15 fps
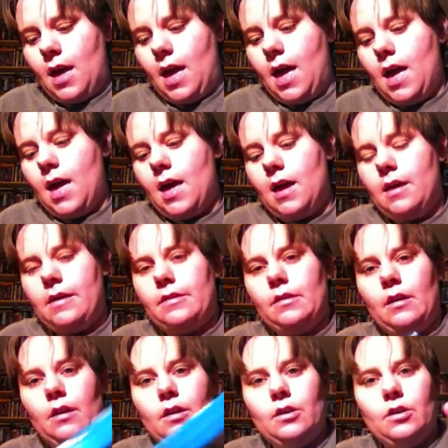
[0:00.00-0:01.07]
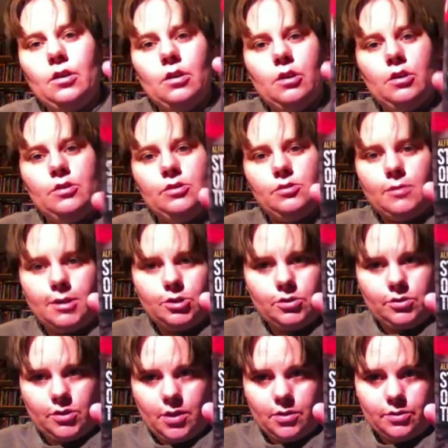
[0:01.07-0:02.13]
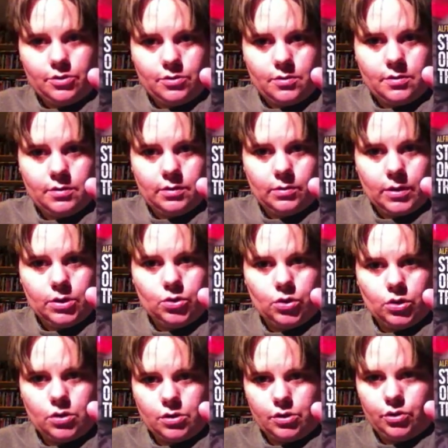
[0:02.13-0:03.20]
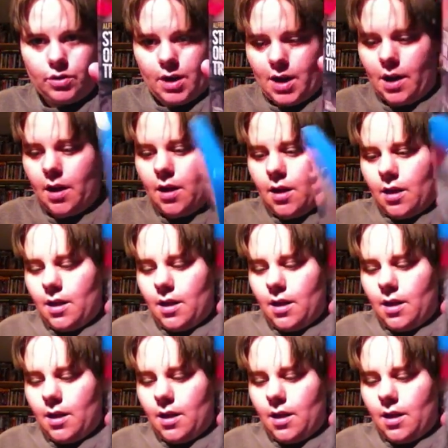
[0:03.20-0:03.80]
and Strangers on a Train.